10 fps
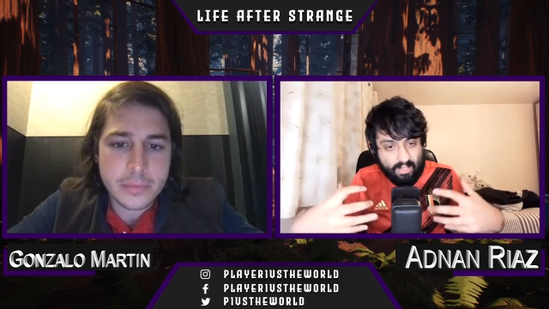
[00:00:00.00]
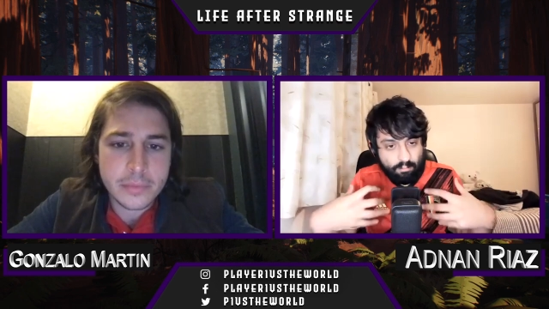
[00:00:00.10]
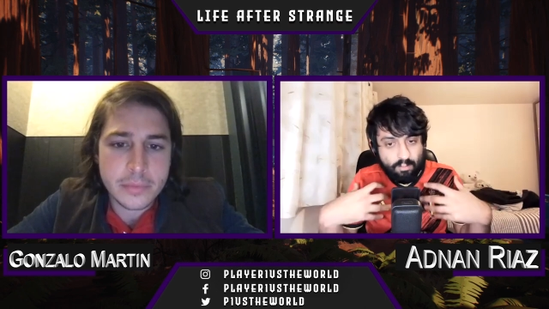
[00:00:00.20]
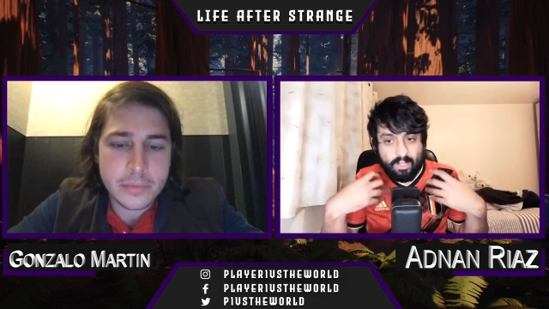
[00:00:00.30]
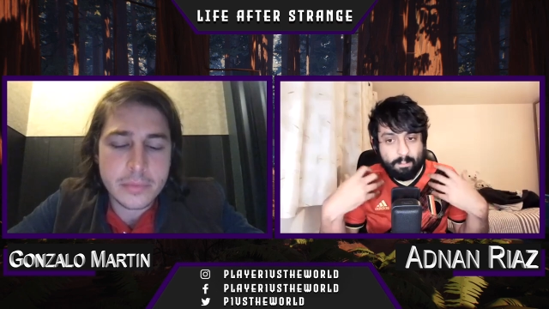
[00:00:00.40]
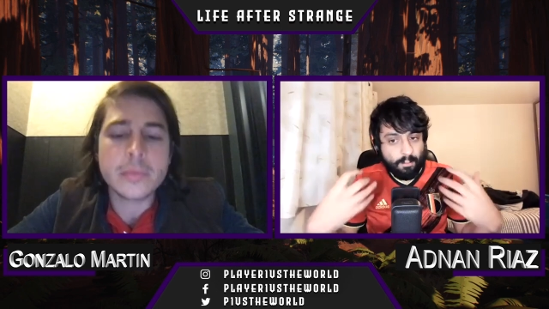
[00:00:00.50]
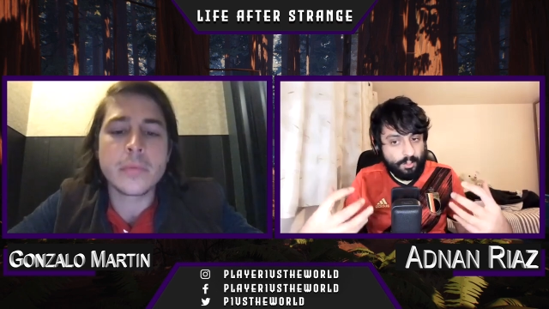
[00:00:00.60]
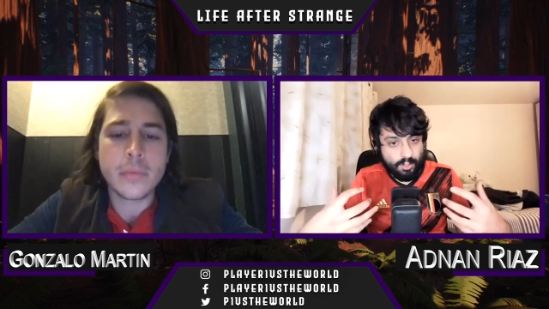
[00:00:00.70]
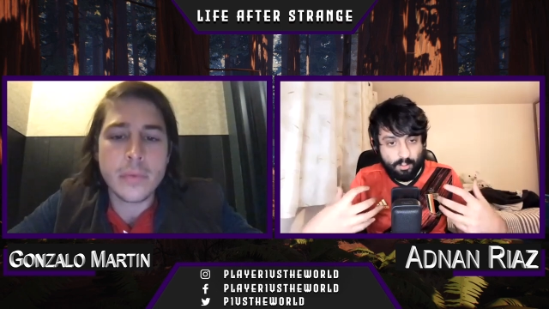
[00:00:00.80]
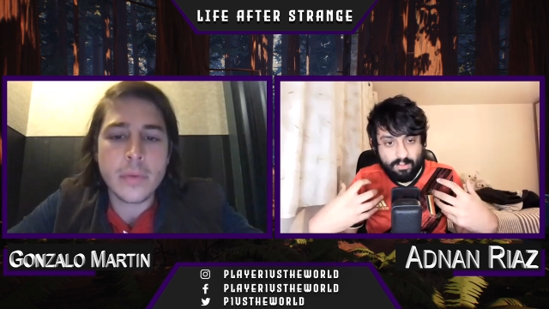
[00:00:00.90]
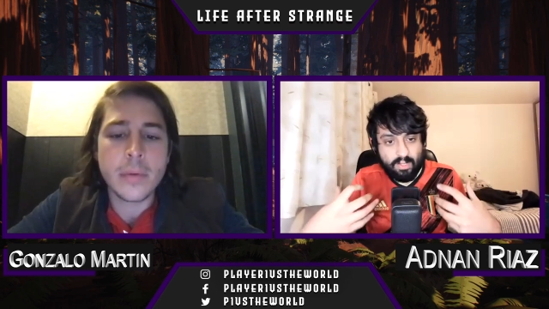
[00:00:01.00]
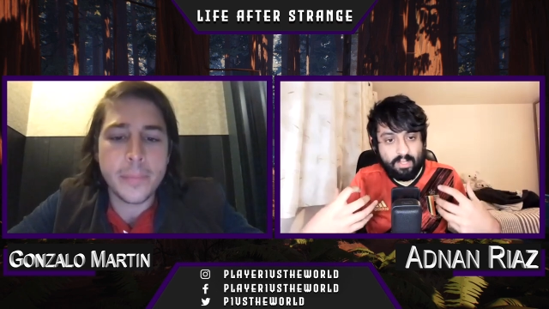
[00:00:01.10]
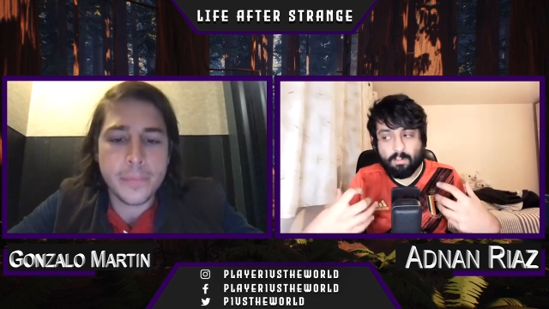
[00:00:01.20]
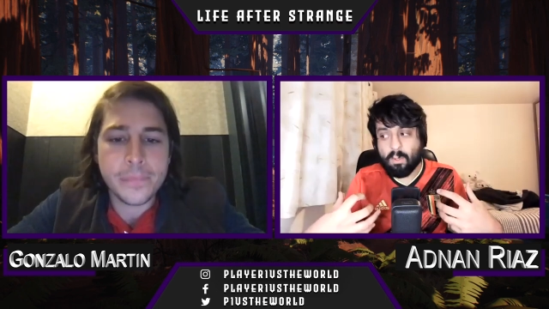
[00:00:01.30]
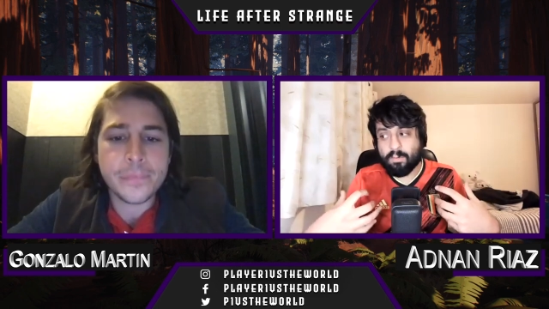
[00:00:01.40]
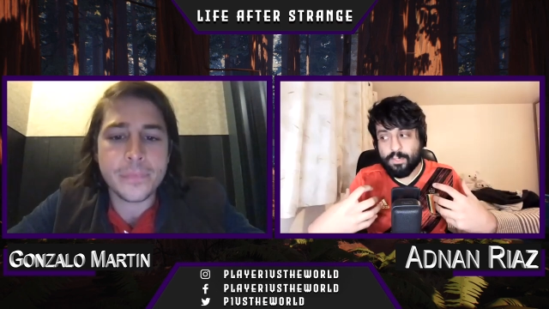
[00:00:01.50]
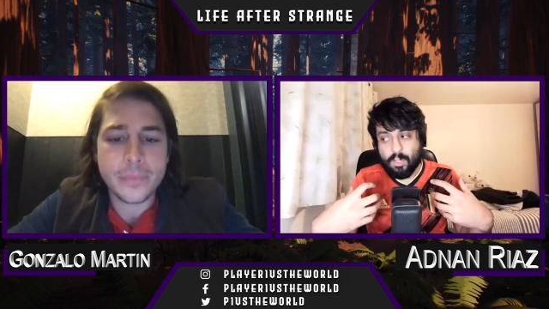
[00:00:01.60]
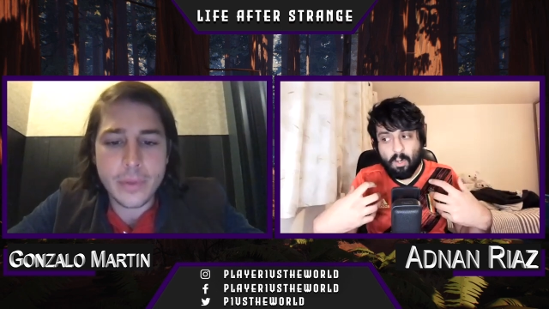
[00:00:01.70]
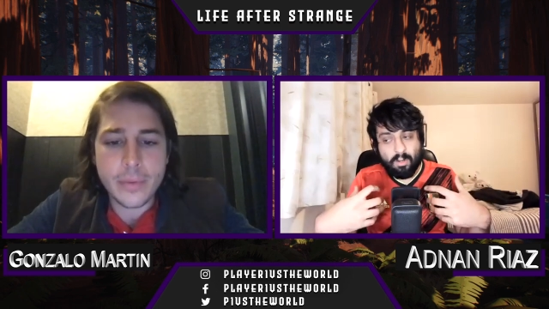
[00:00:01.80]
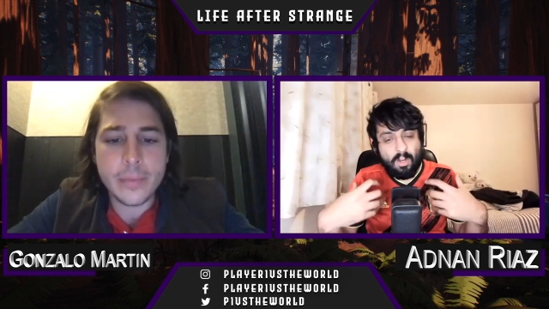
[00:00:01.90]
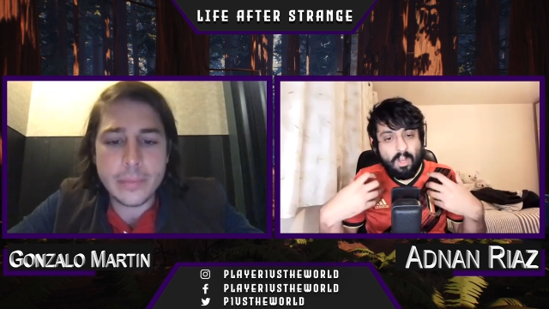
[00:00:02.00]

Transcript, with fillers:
Speaker 1: like really pushed you as in the role of Sean.